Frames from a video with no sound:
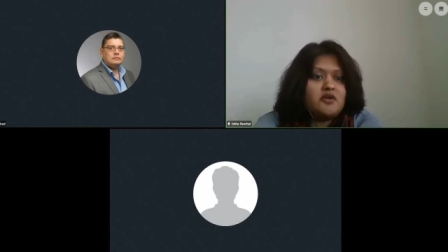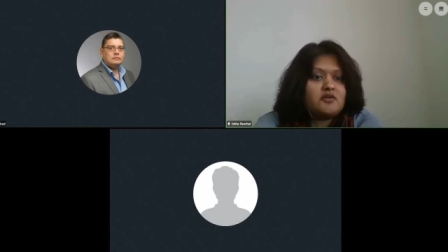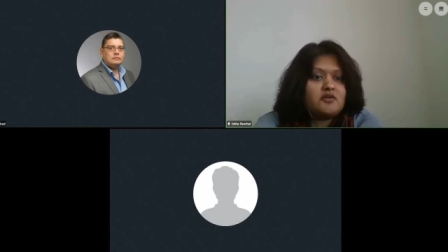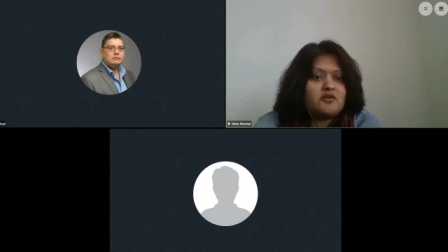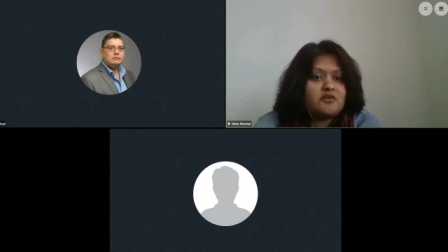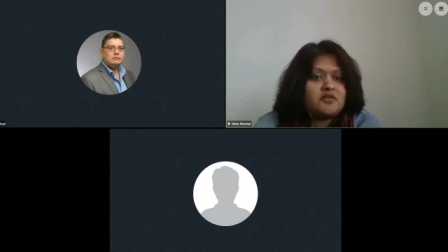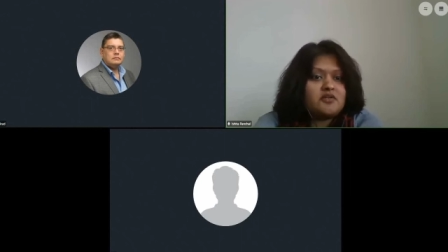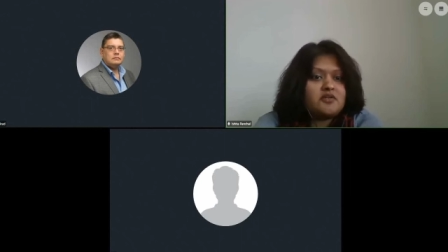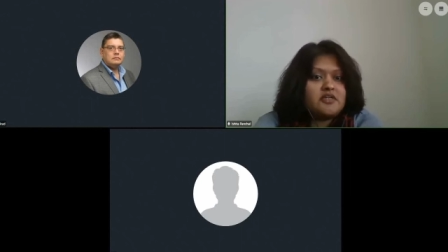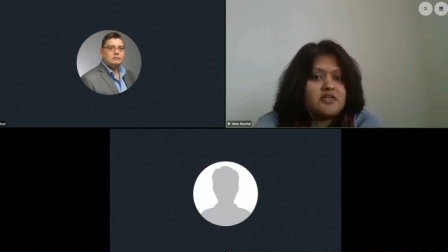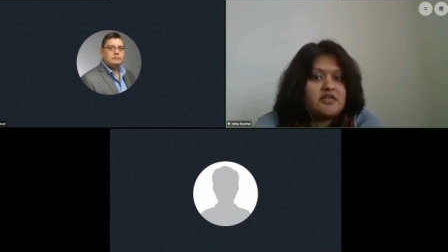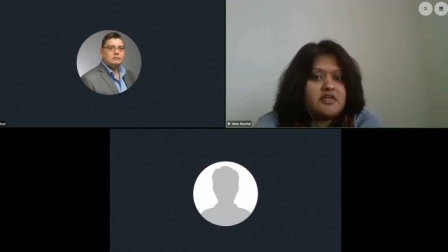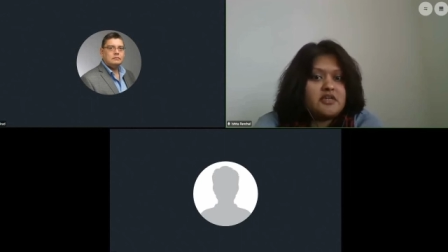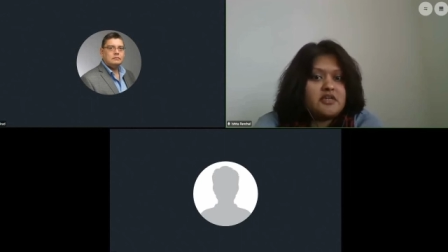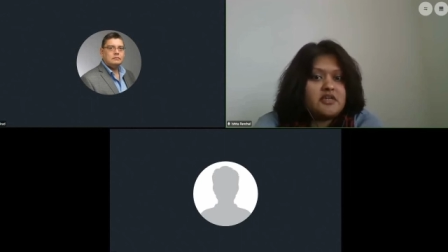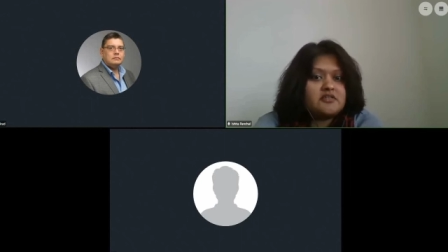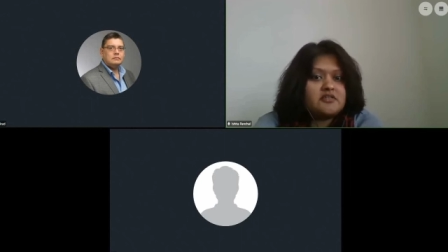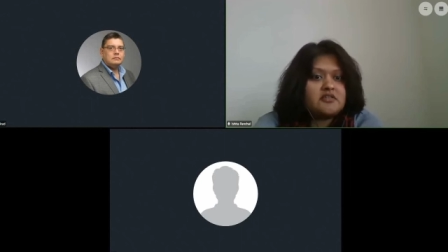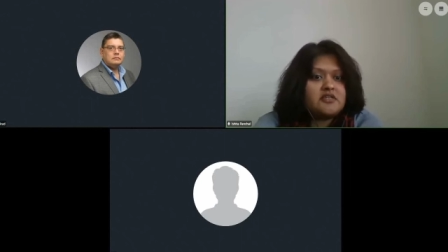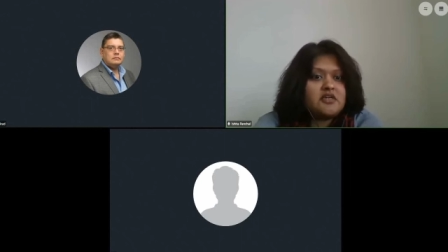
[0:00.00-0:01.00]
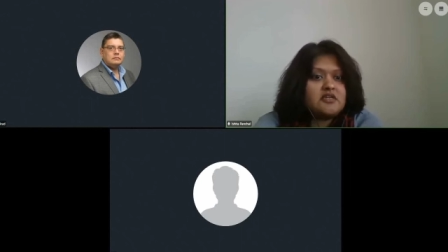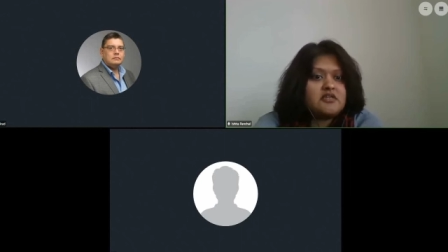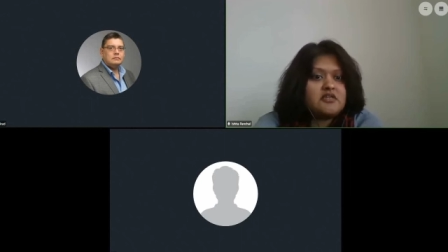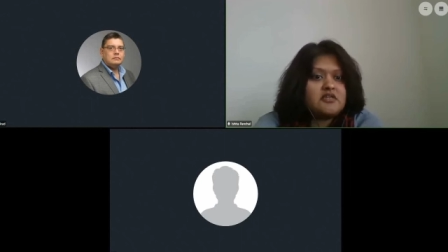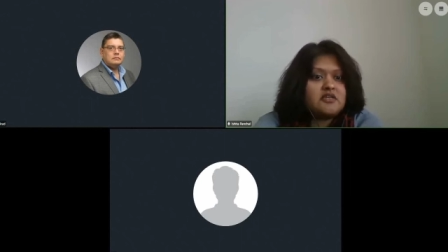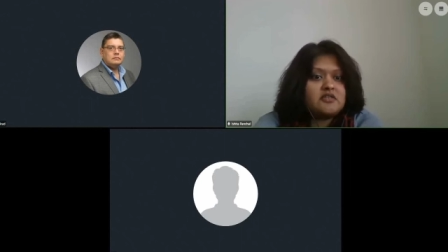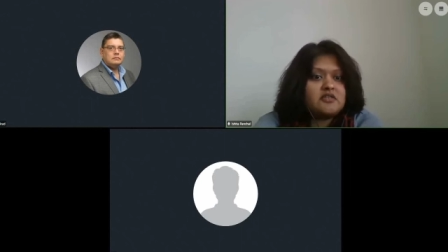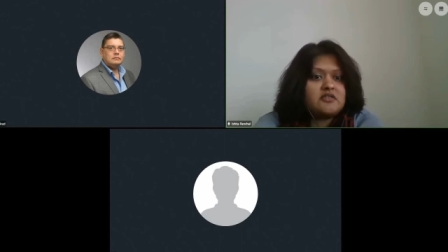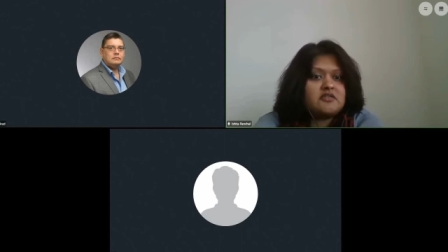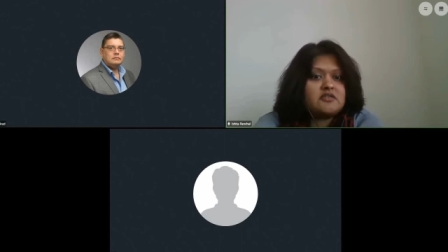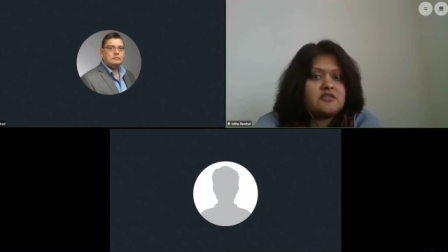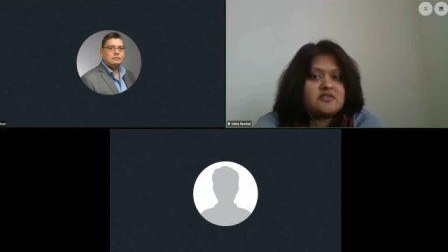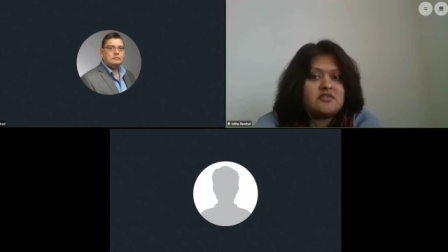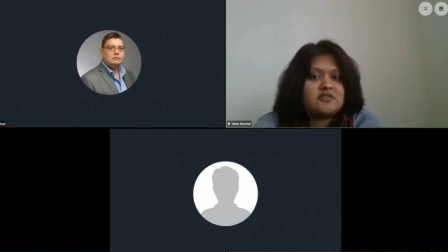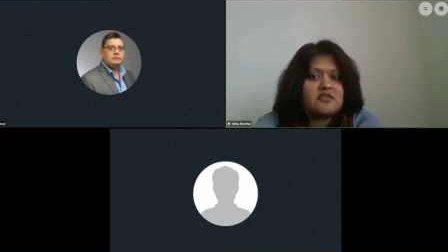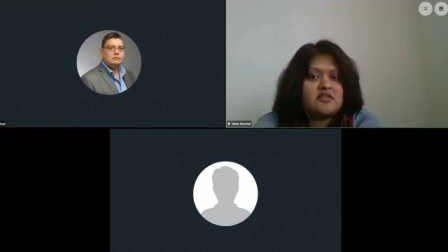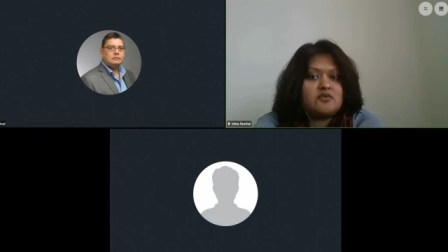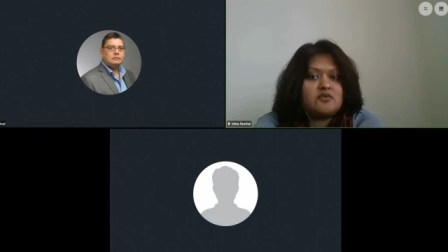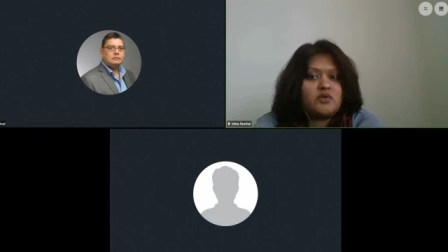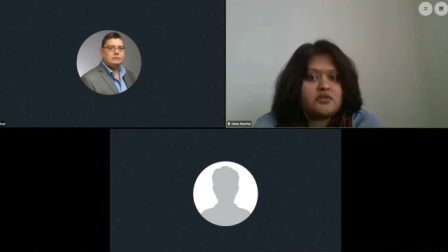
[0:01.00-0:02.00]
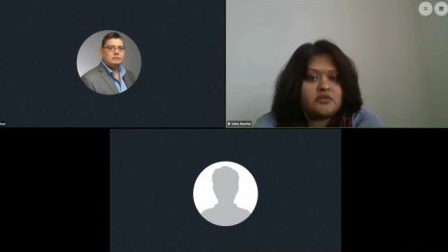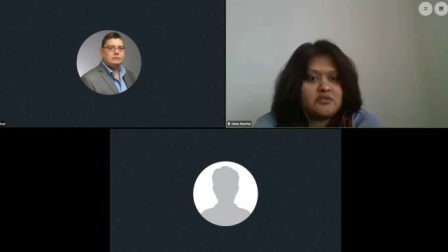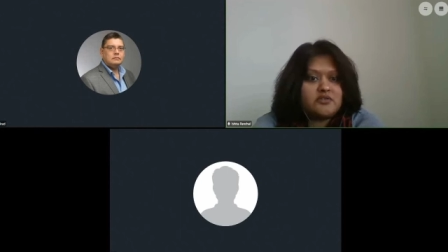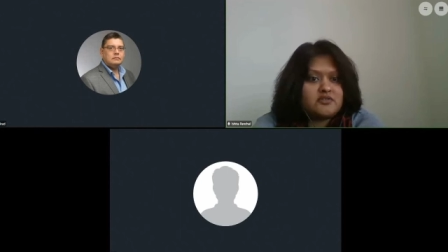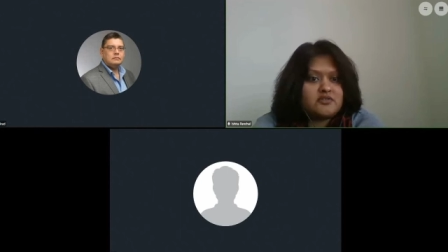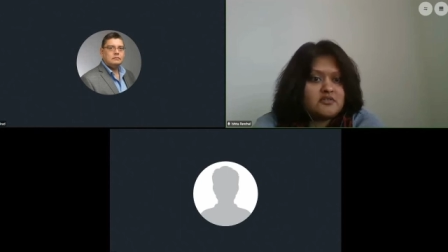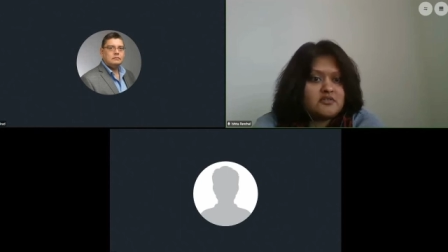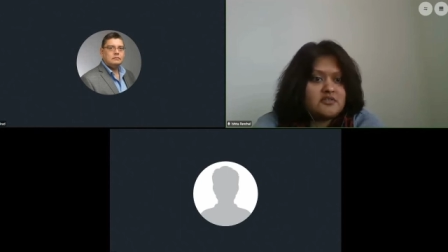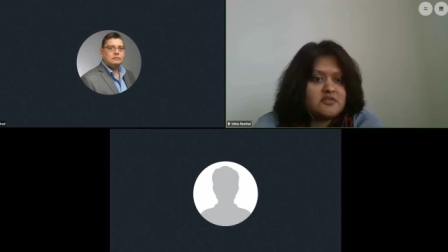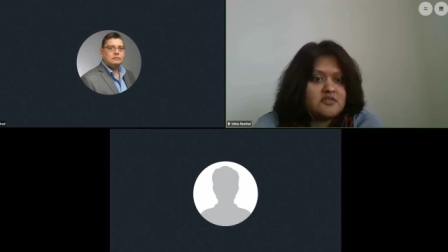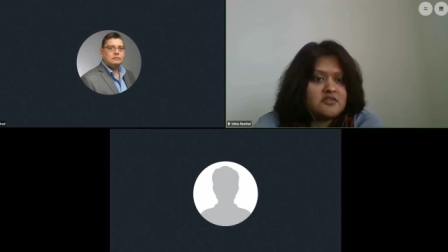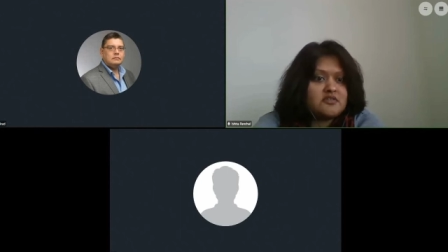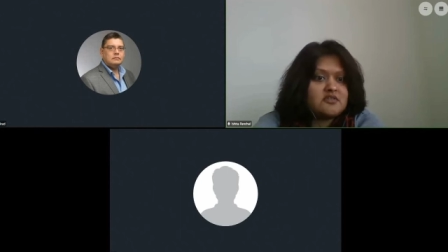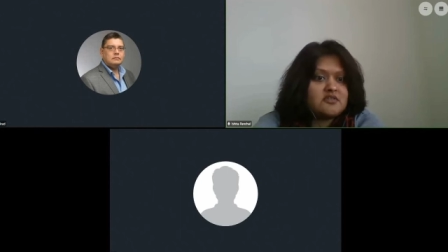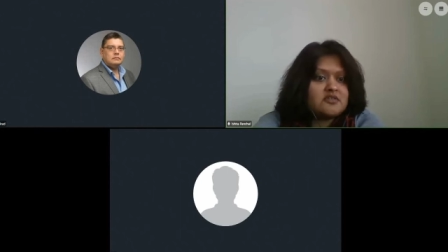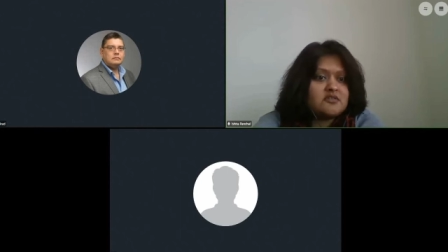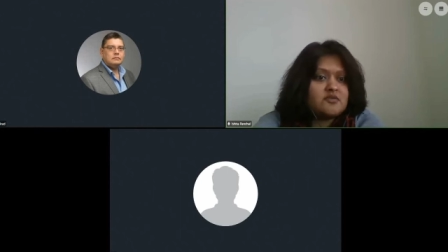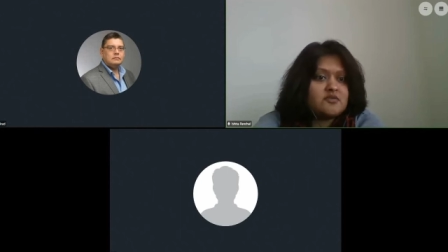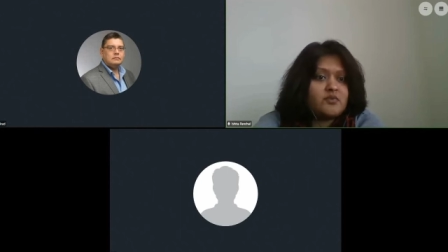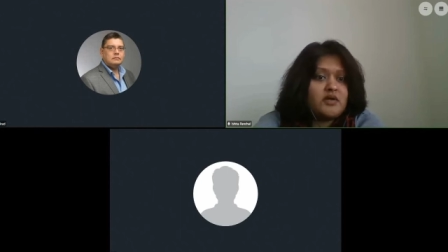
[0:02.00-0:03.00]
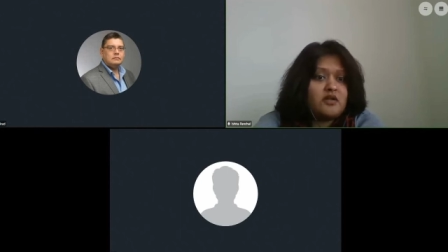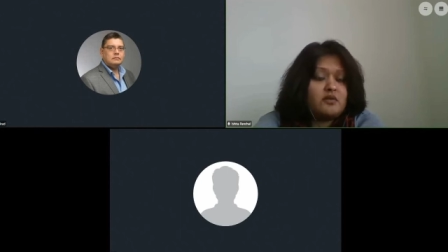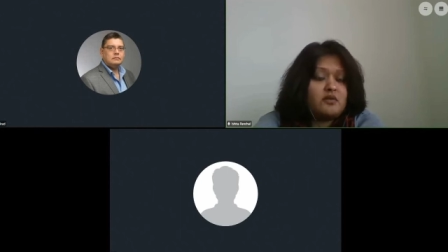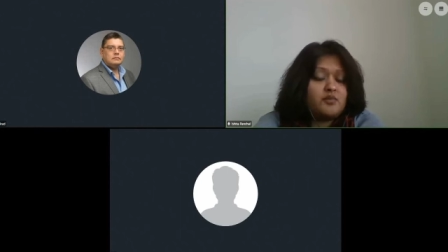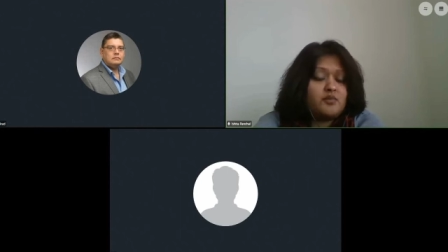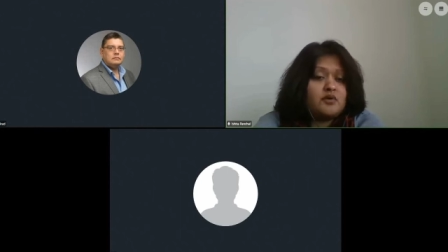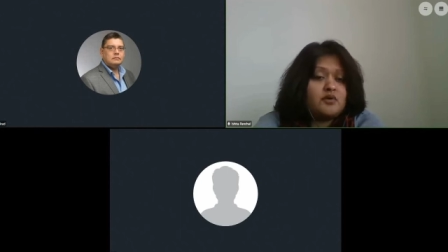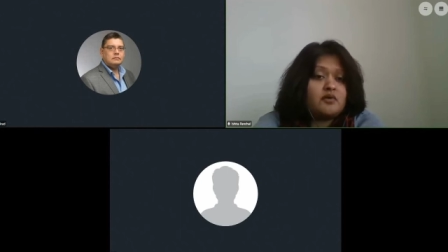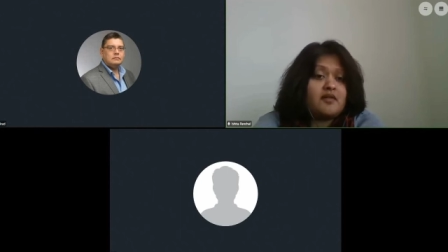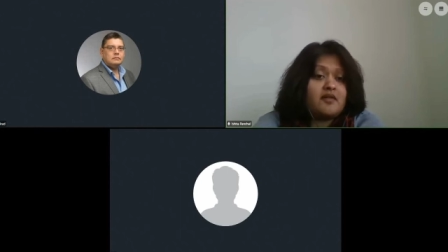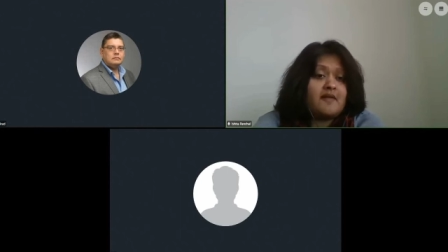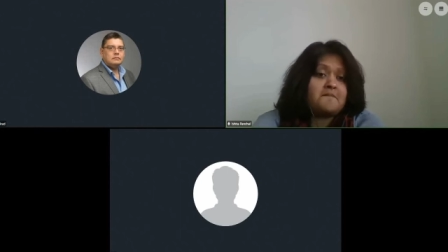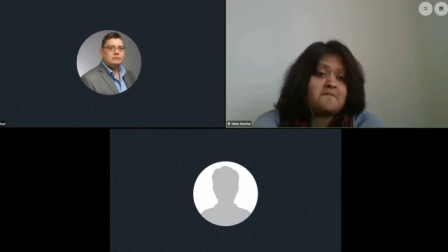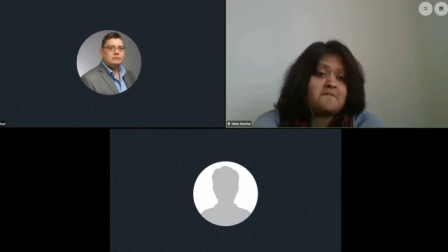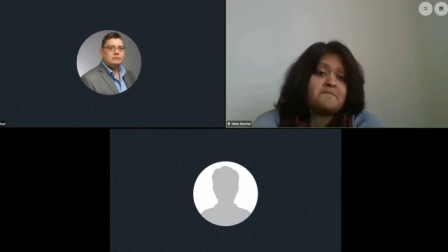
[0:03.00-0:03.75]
currently, and they can see what assistance is available.